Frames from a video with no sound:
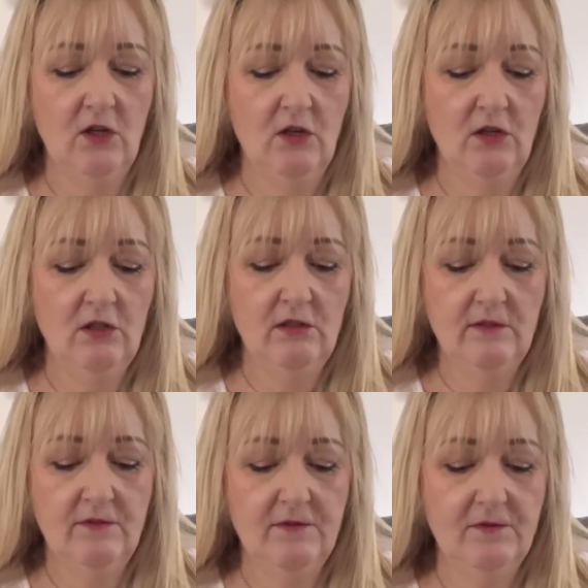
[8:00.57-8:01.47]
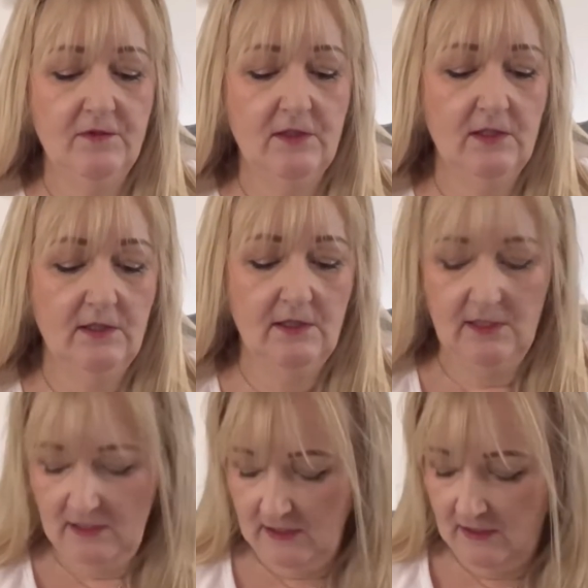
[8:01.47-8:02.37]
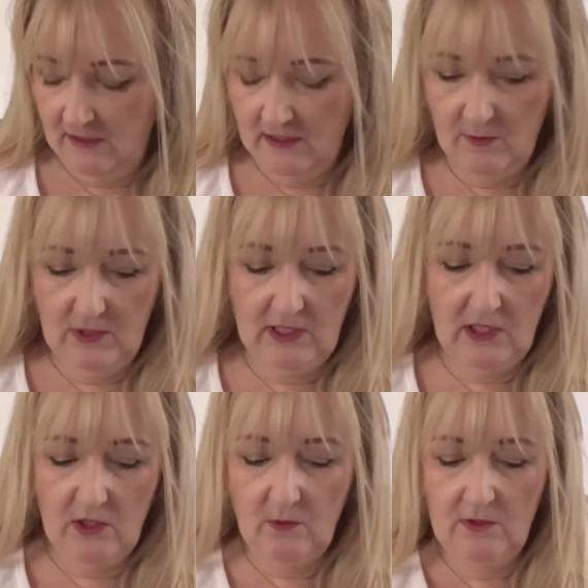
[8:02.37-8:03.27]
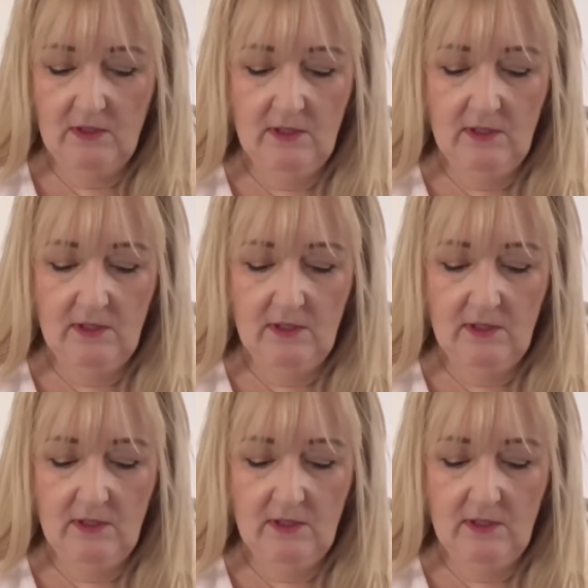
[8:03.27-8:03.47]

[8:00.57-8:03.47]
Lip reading: off. There we go.